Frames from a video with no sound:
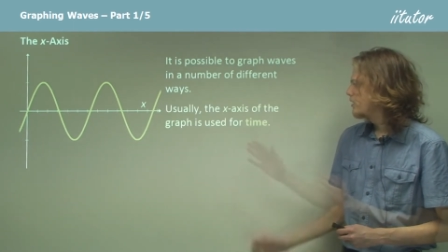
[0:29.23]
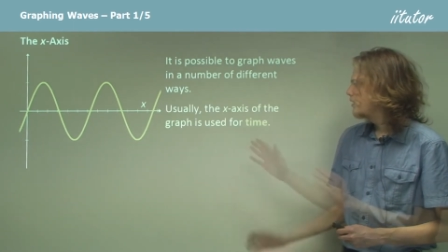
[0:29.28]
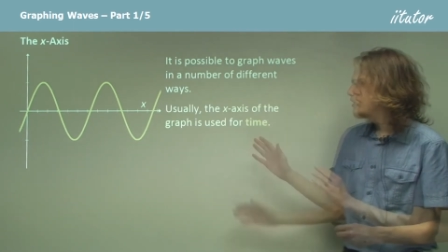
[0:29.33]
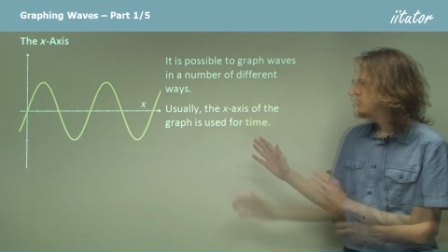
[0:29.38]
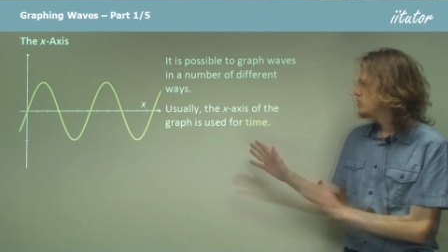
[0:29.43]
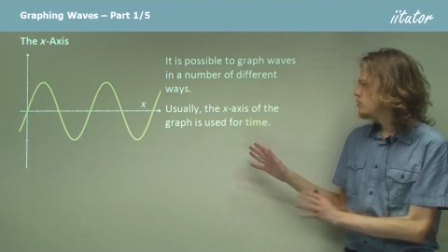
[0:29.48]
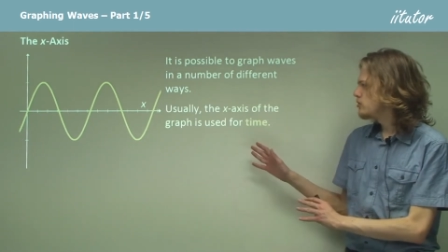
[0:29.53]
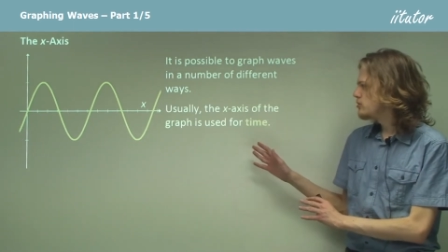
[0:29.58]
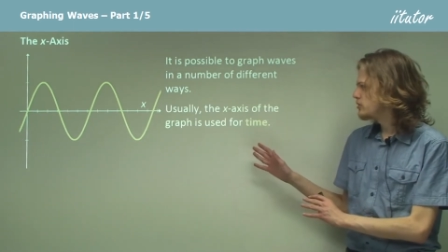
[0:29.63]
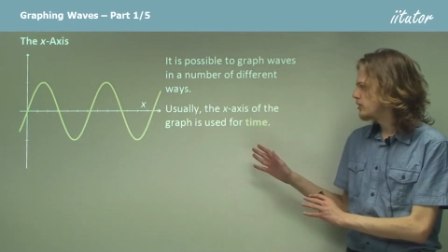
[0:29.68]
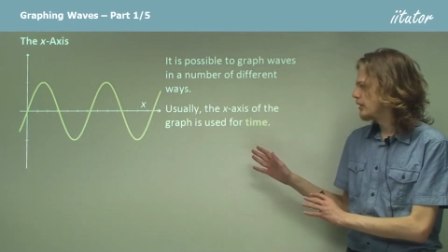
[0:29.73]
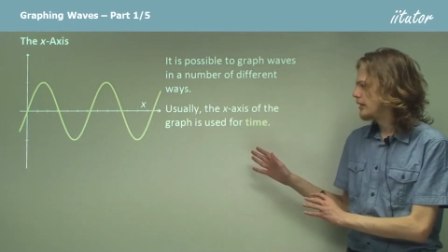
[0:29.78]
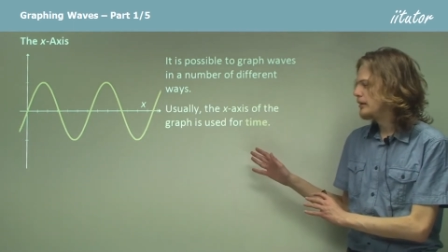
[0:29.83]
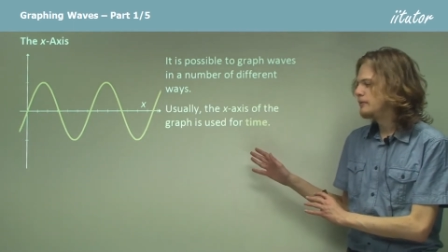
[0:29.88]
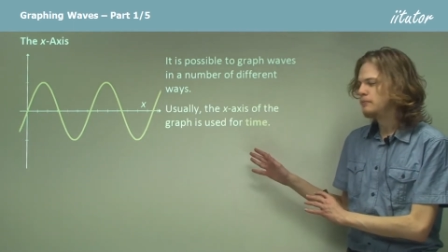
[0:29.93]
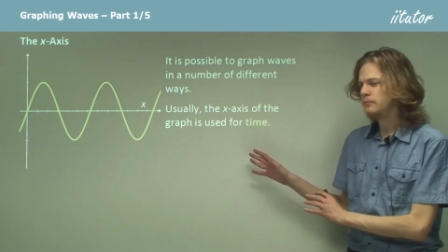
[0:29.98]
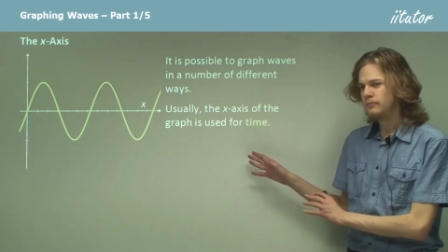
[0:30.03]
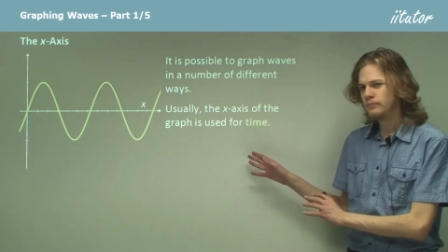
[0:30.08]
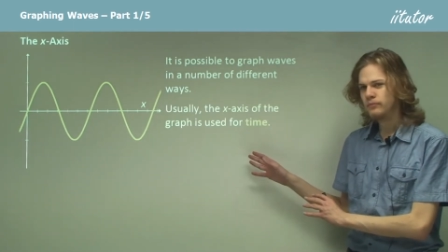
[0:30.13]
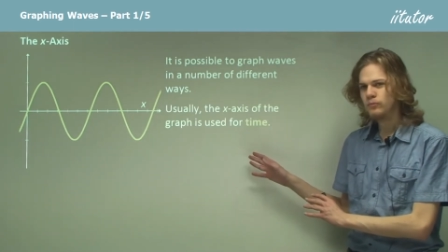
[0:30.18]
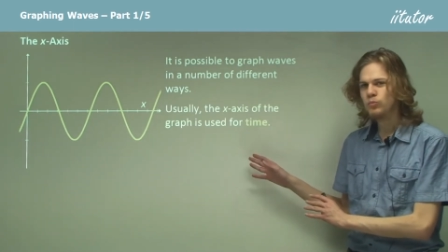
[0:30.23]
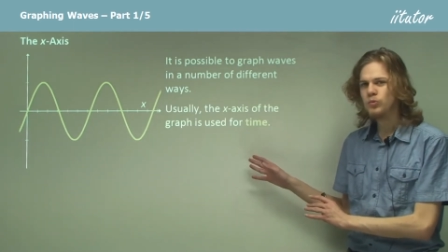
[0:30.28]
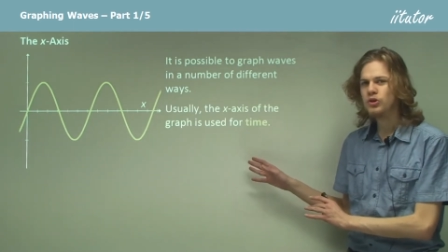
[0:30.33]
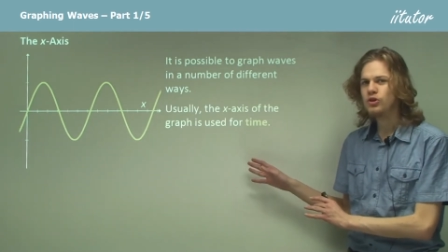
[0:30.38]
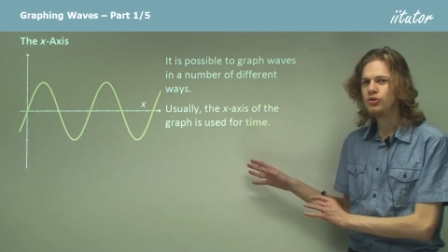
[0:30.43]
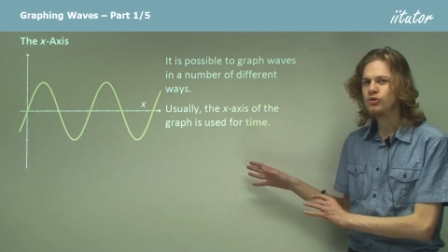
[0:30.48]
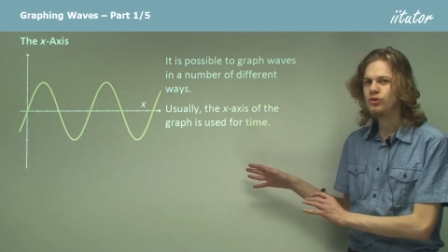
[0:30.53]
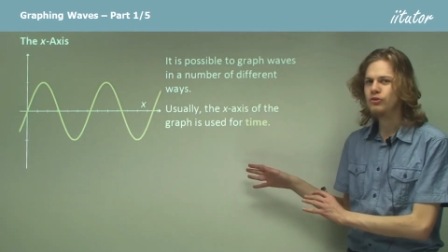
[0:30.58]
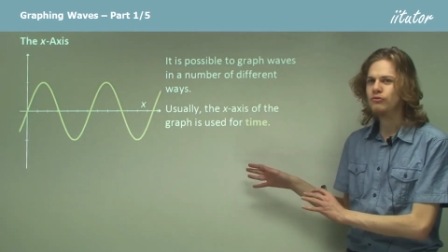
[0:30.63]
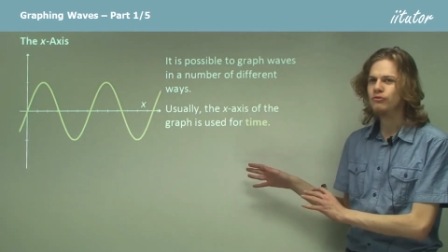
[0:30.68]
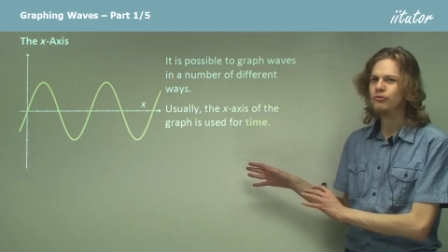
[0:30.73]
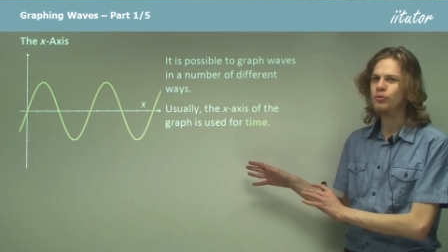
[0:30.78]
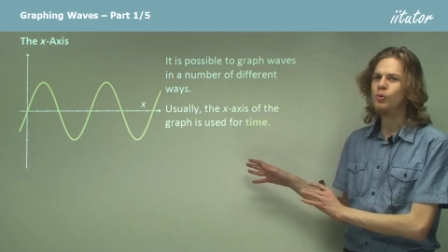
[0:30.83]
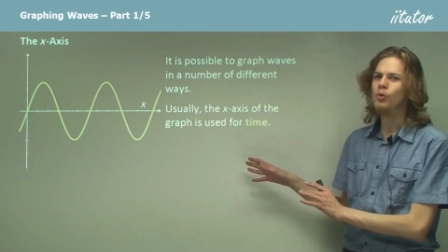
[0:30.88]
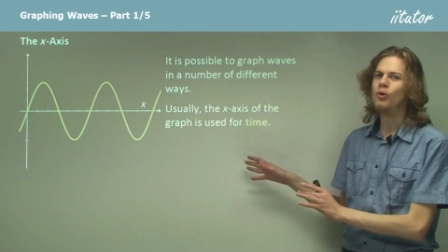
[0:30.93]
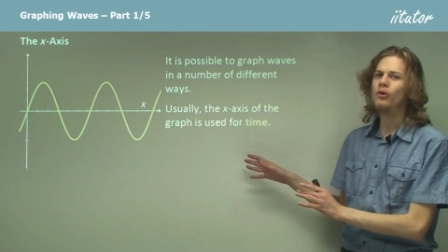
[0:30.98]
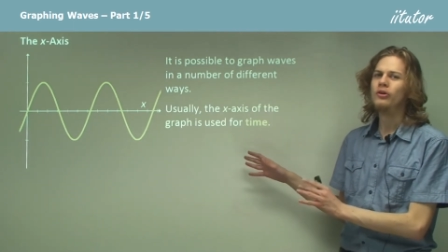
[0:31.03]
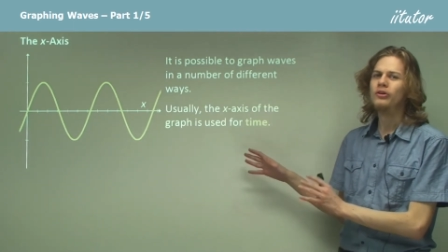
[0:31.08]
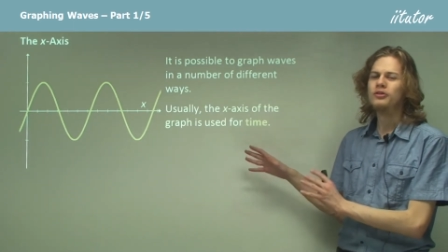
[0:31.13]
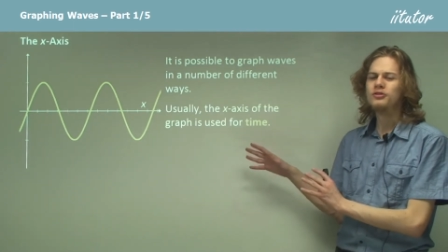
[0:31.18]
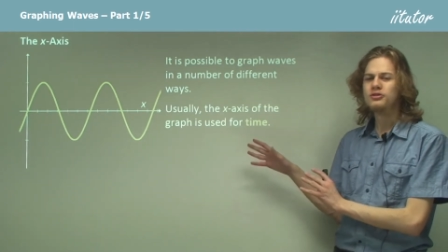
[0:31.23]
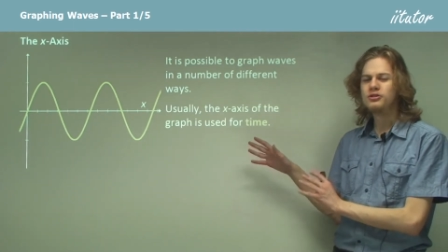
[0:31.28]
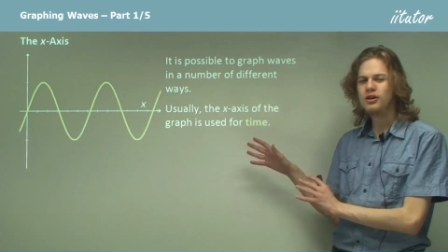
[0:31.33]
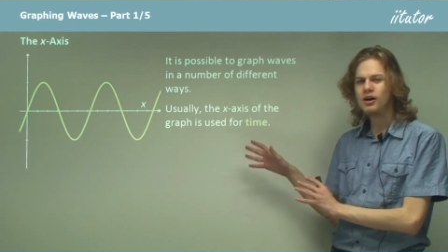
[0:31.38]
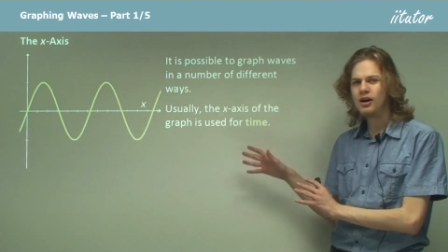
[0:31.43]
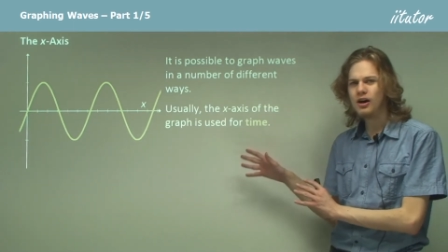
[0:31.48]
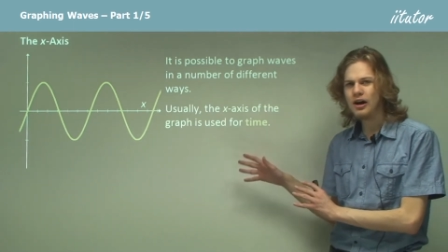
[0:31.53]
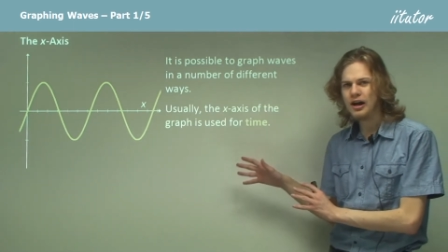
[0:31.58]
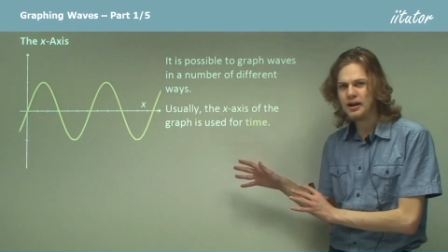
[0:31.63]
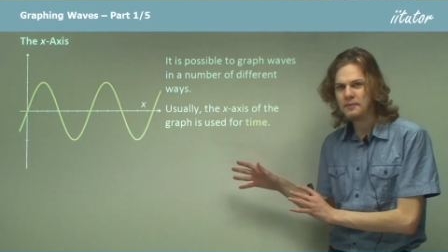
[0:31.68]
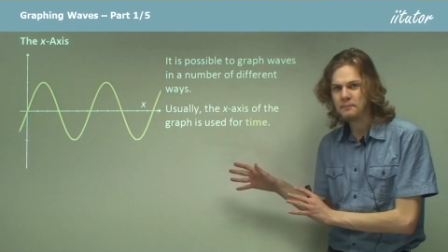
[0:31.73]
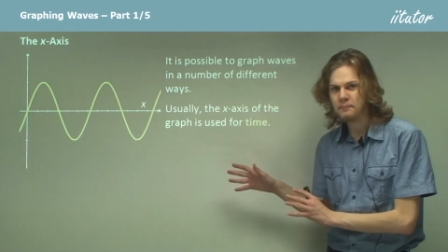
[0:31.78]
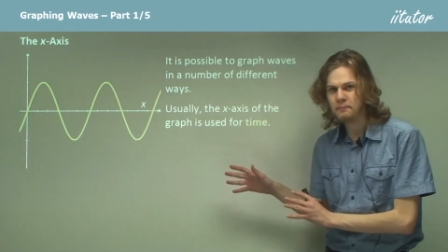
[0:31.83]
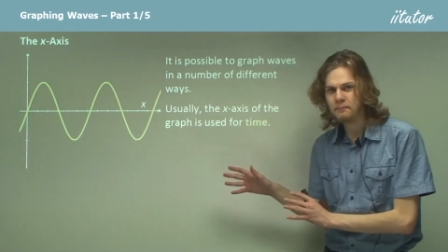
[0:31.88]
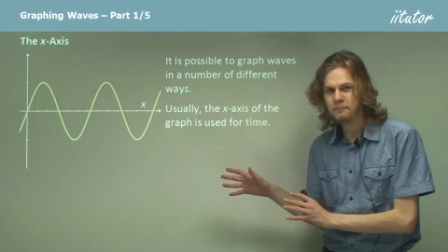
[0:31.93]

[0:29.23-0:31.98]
Usually, we use it for time.